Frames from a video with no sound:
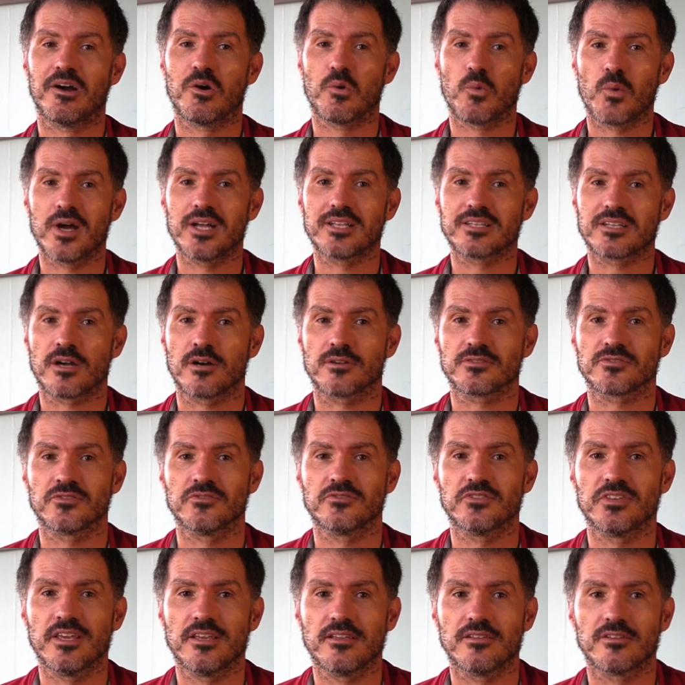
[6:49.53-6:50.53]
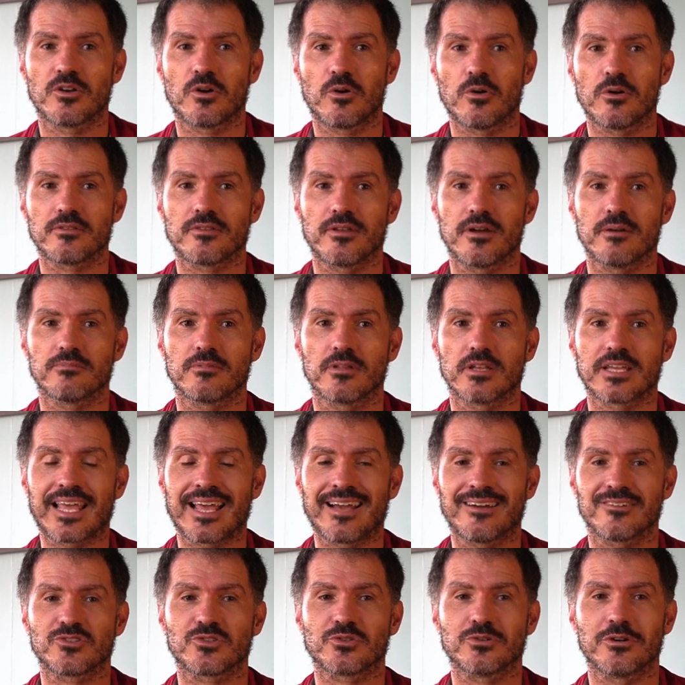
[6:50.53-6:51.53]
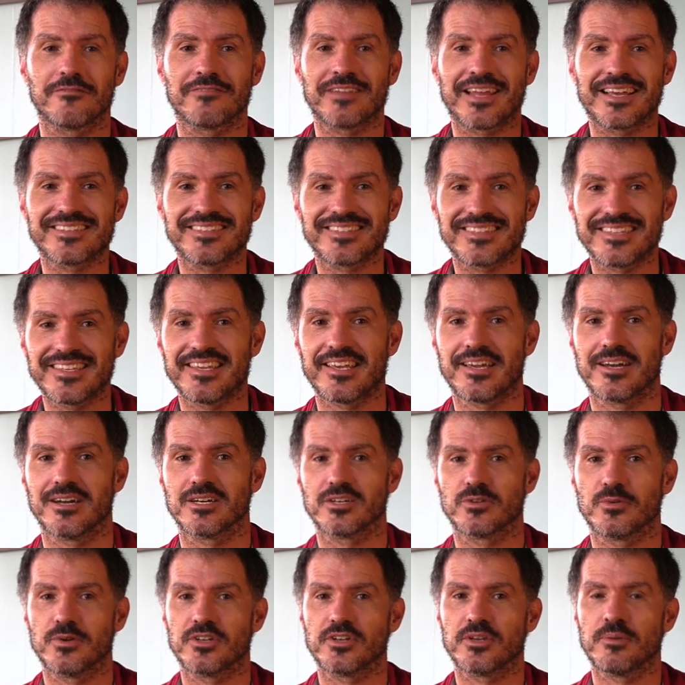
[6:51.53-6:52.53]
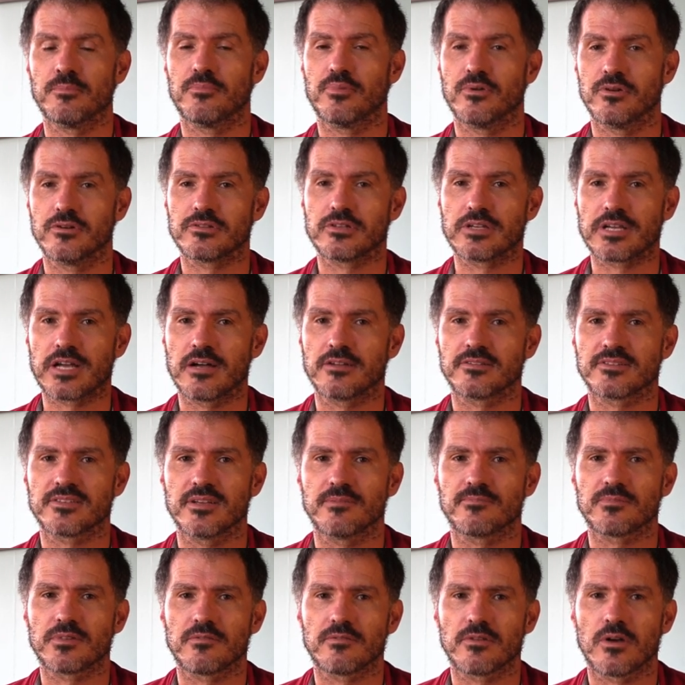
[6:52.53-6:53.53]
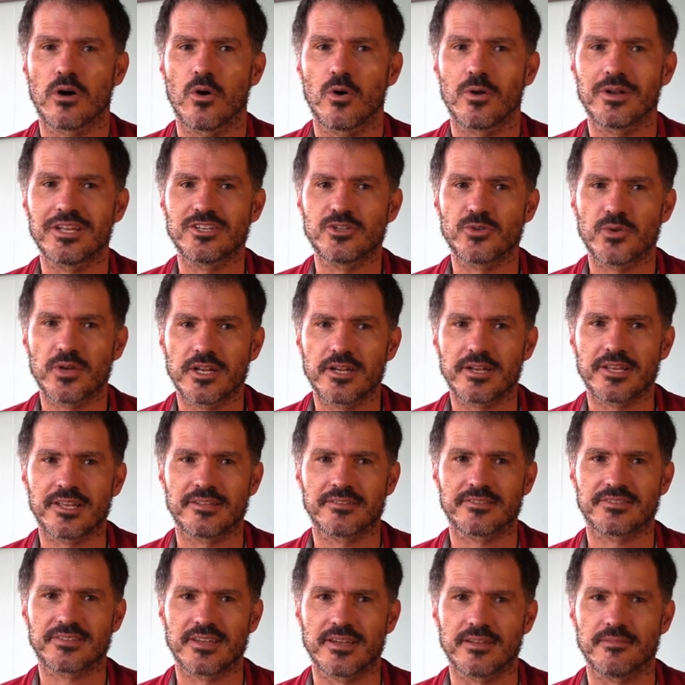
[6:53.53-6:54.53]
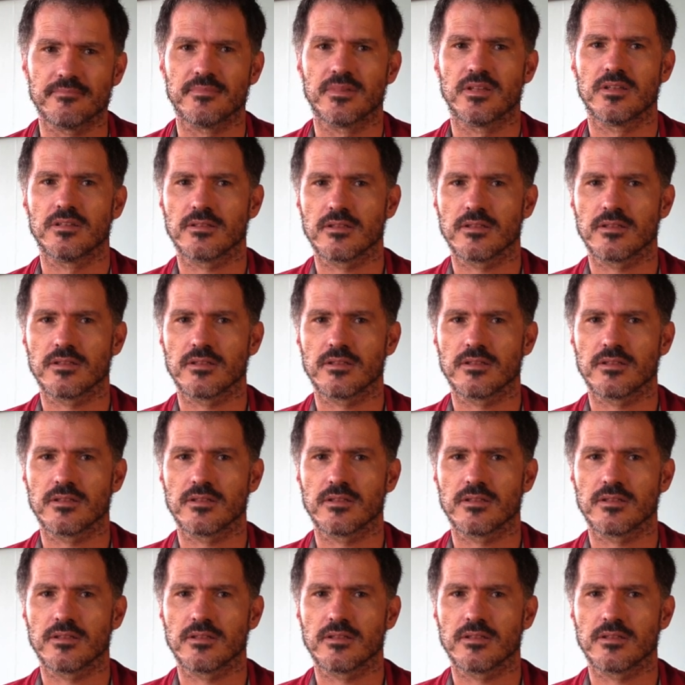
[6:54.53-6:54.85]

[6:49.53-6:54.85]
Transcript: when Constantine called up the Council of Nicaea, which imposed the concept of the Holy Trinity instead.